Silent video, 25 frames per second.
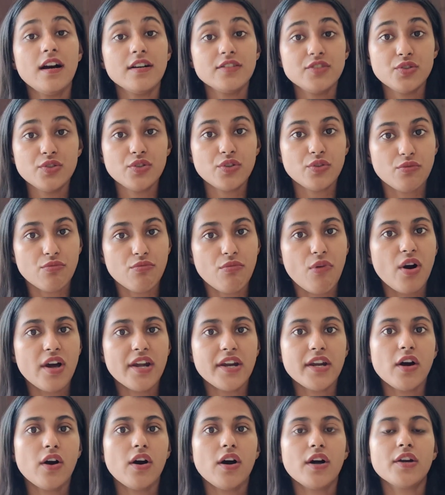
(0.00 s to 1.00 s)

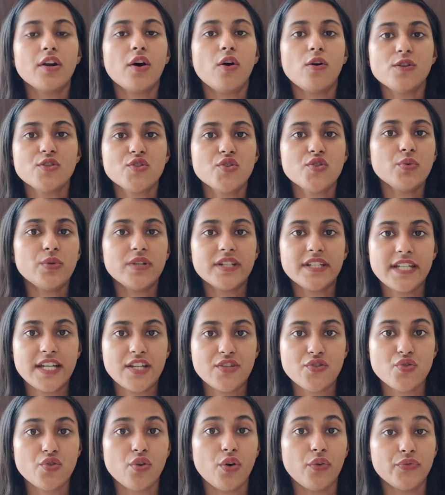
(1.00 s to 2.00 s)
and also a
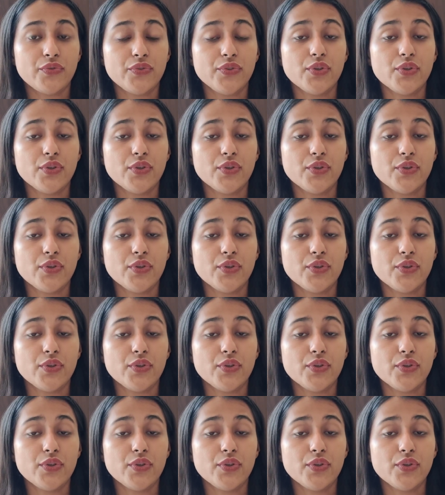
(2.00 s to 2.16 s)
test of